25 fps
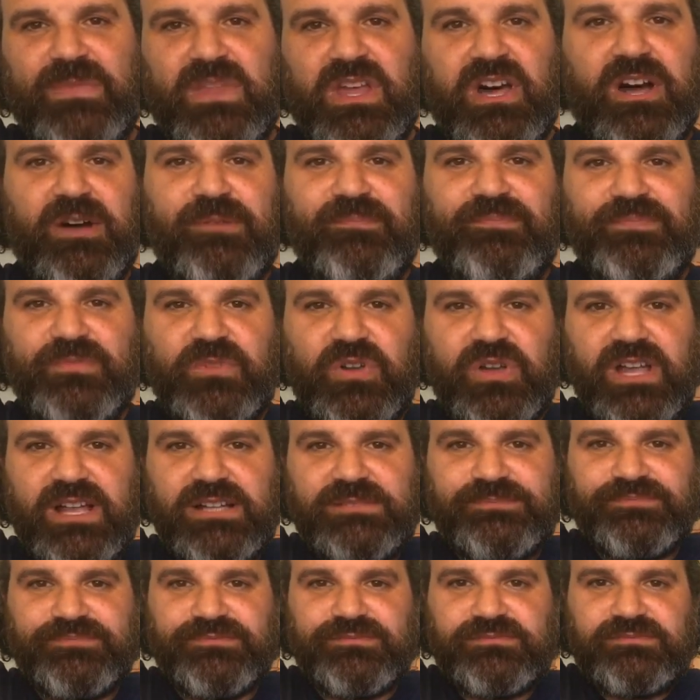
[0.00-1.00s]
Um, okay,
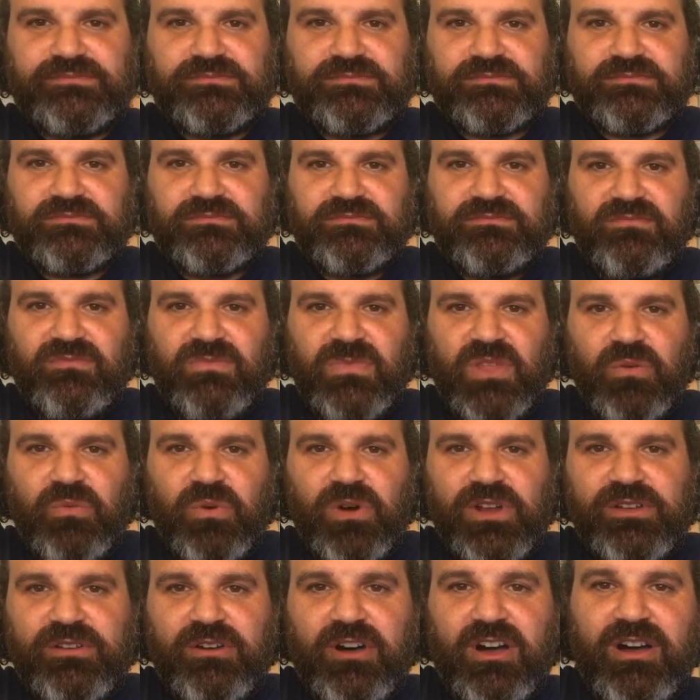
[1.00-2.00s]

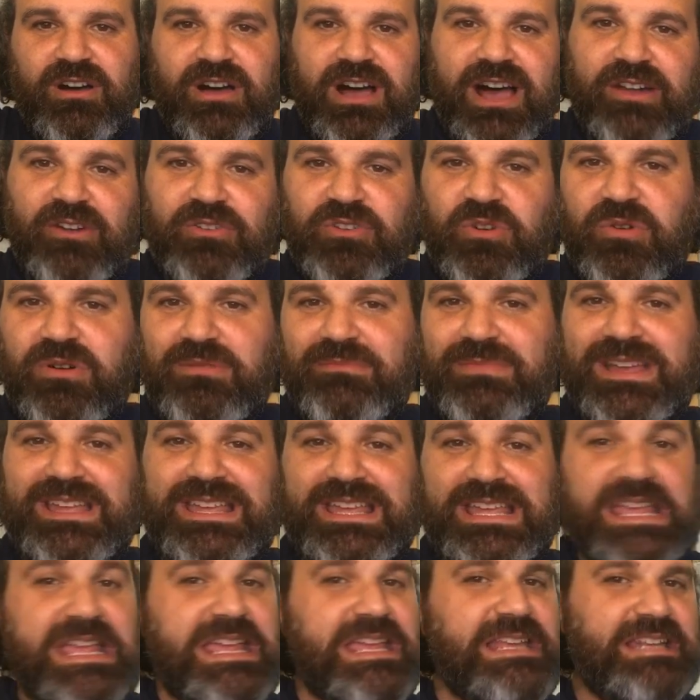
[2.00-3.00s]
what uh, I don't know what my
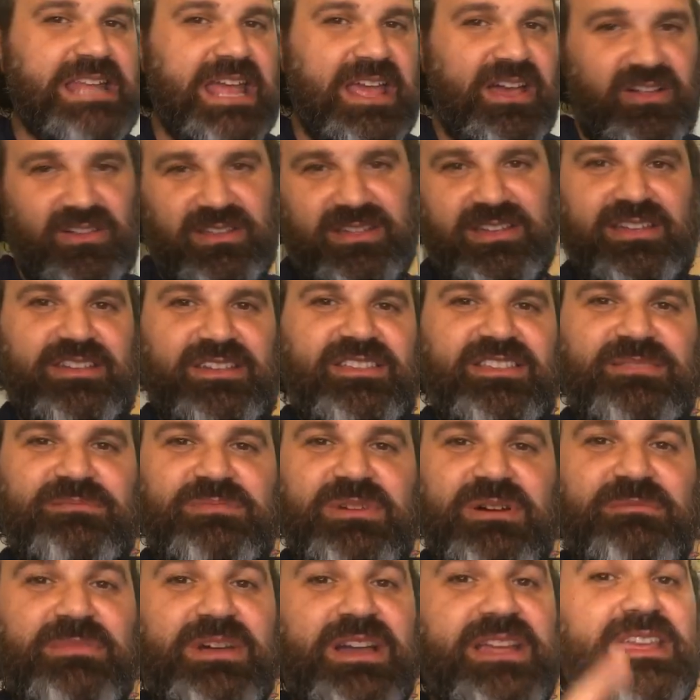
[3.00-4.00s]
email is,
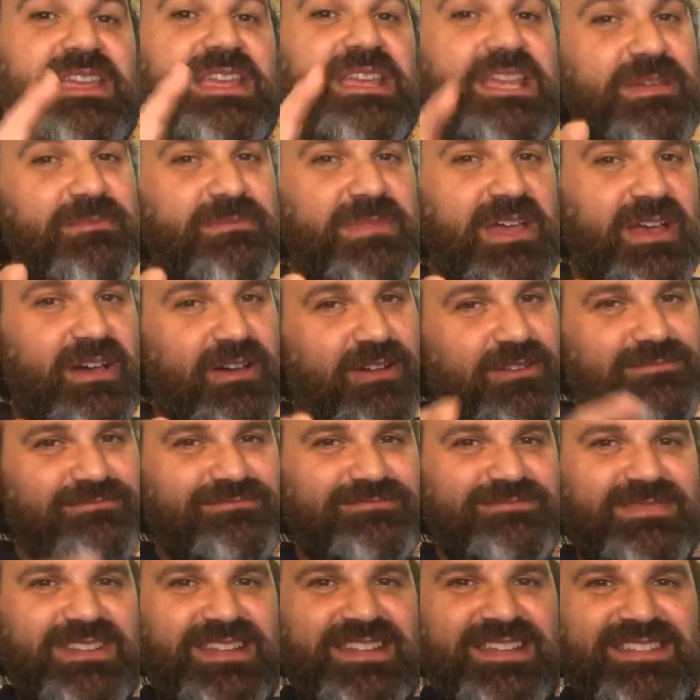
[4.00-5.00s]
but my email
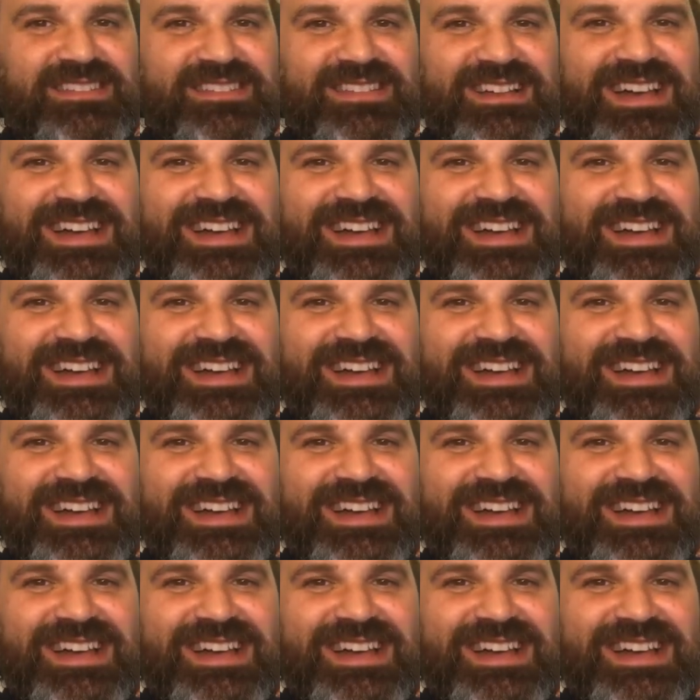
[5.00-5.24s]
is uh,